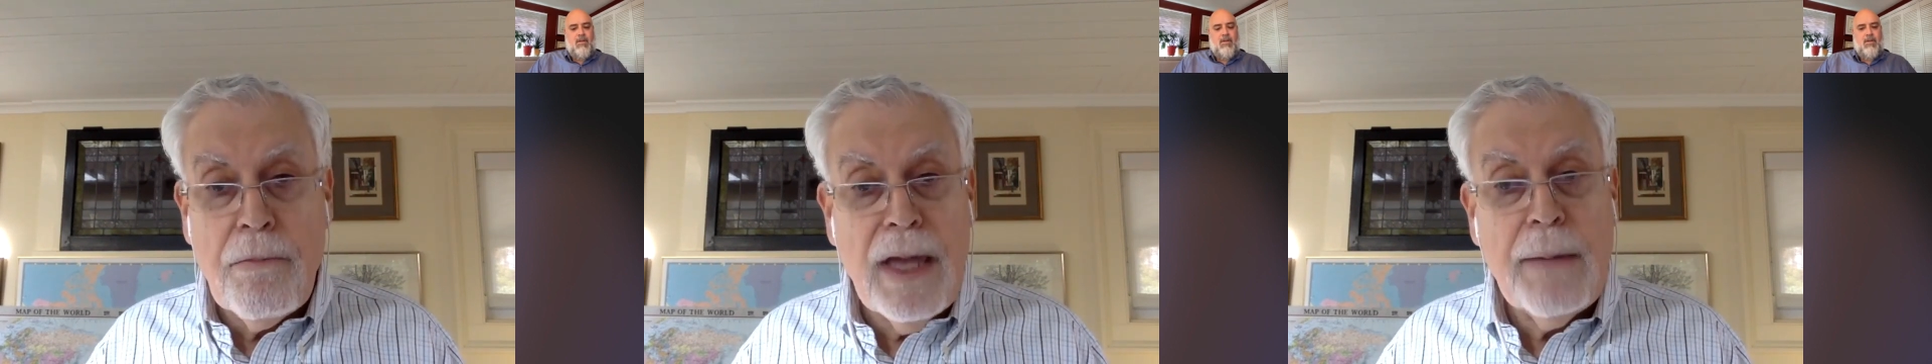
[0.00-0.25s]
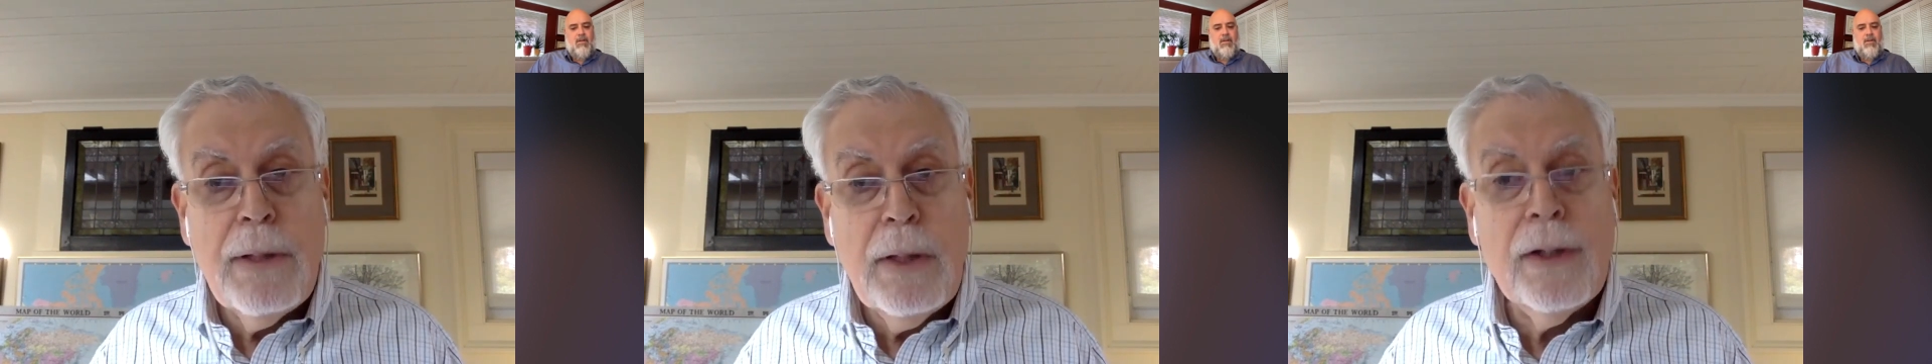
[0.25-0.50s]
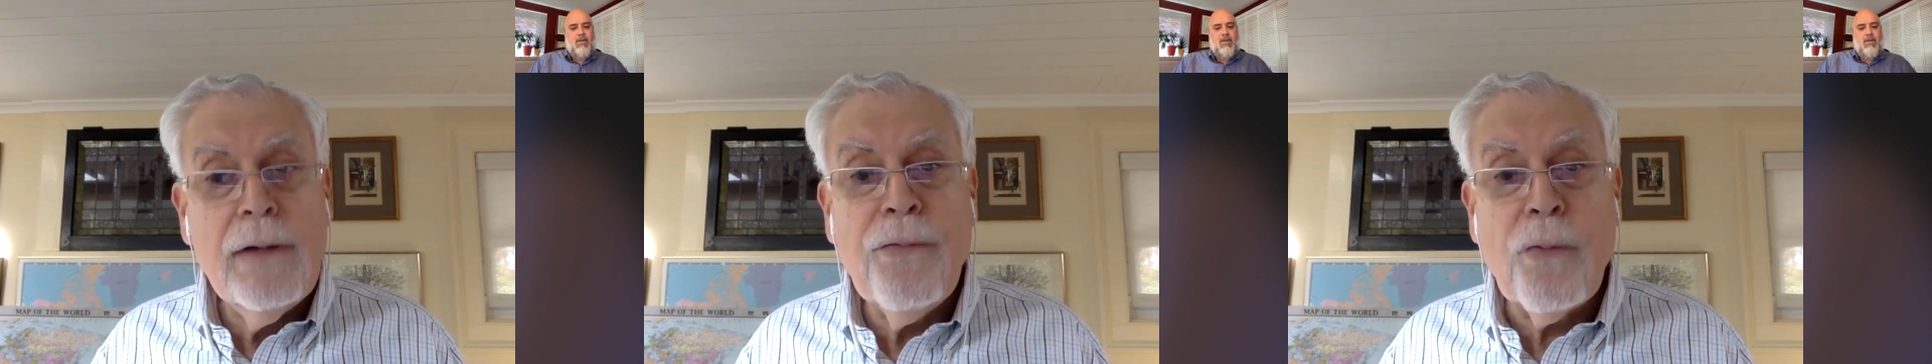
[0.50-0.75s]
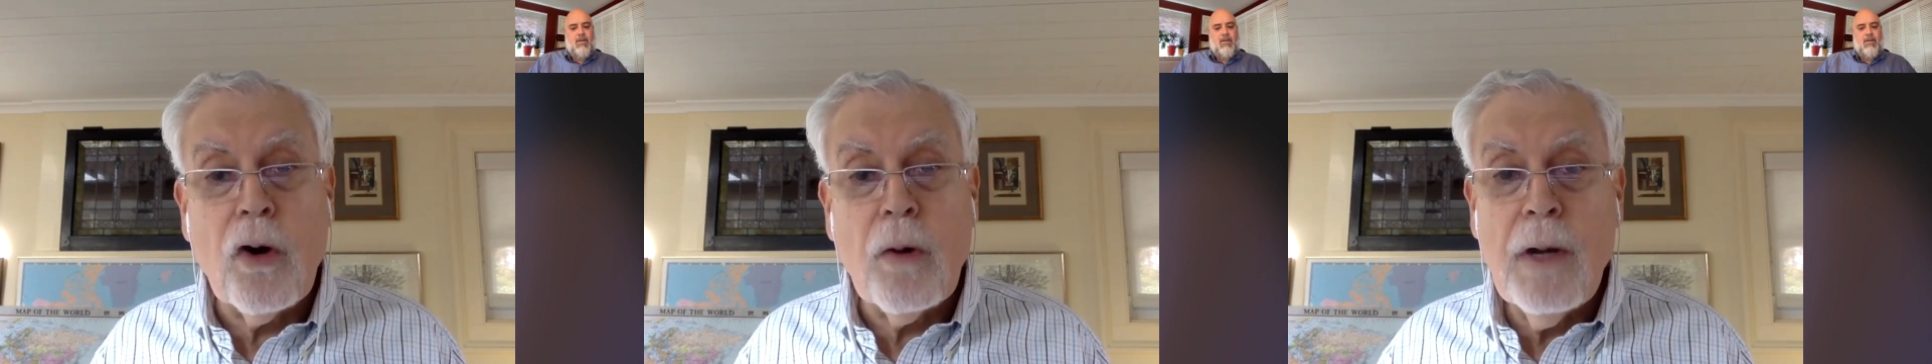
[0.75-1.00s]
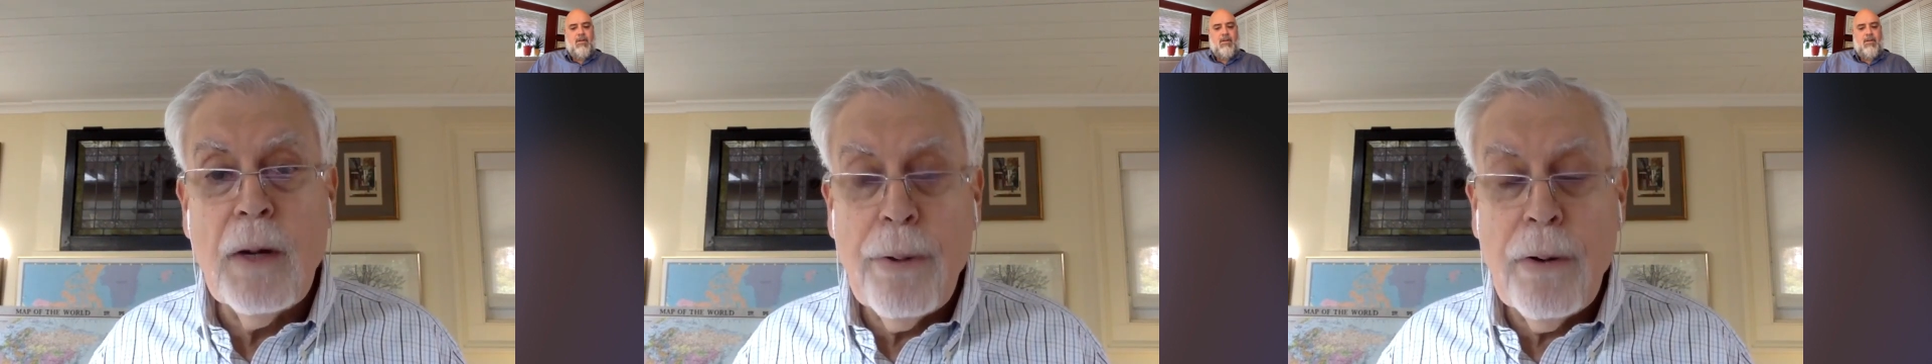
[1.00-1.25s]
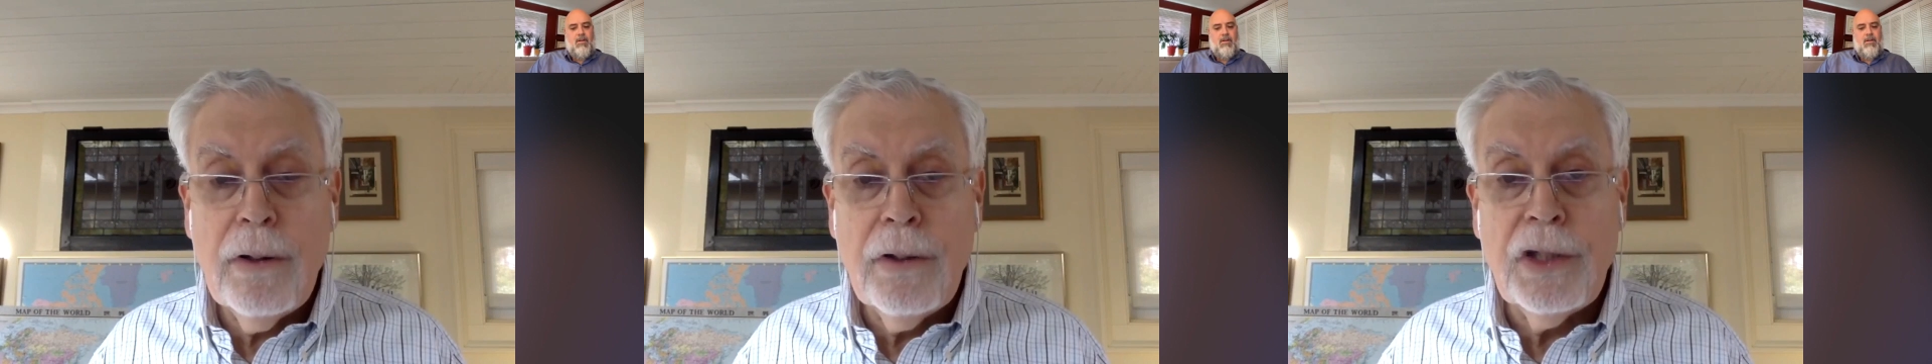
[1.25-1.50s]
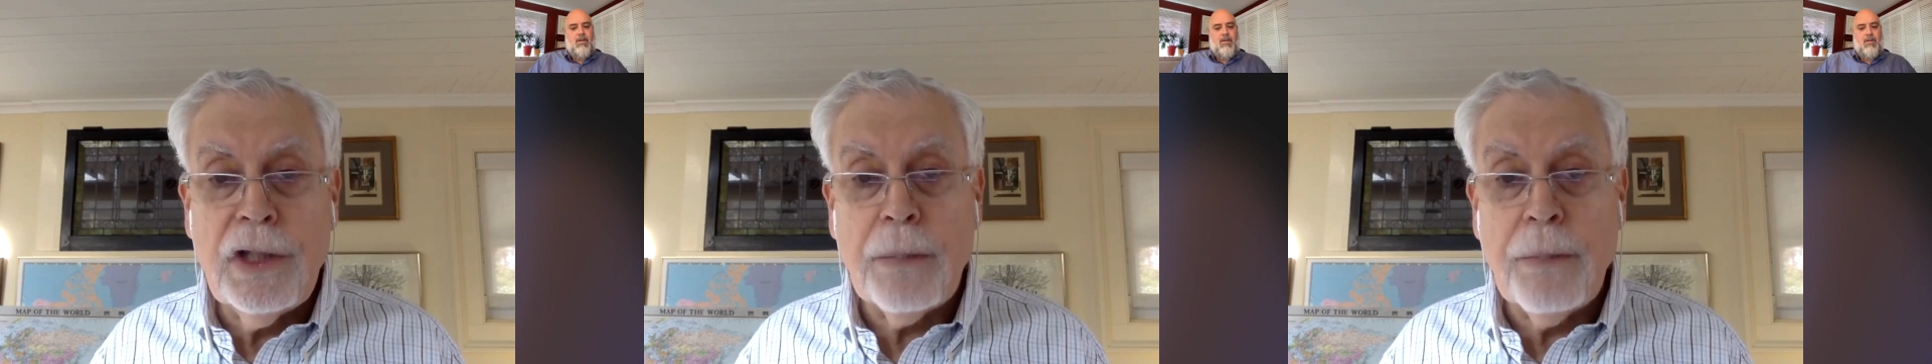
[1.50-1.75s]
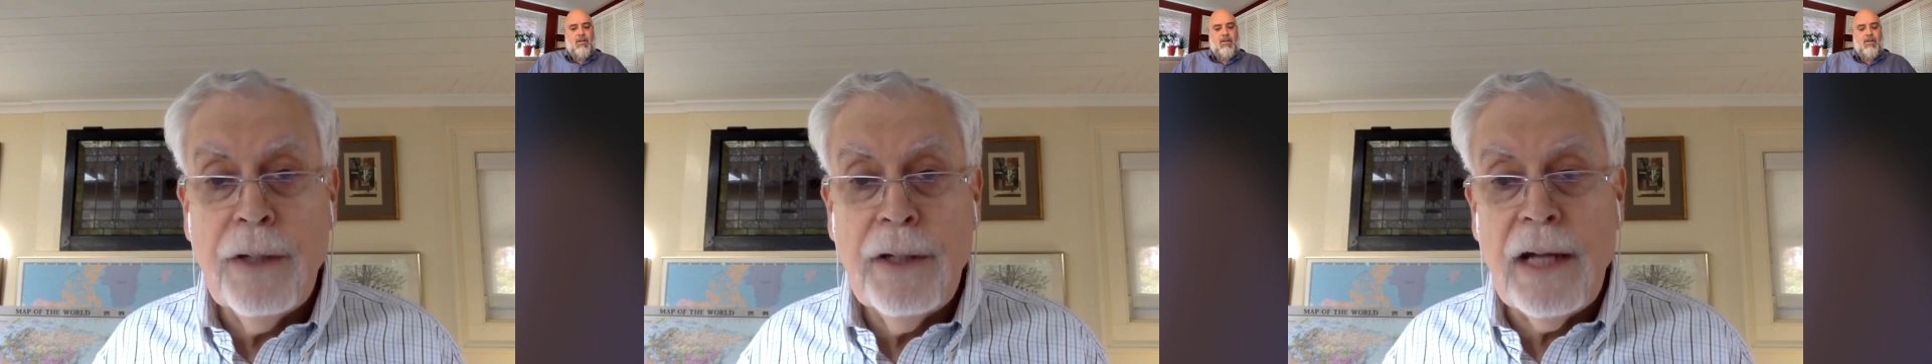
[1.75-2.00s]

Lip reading: Maybe you can form a partnership.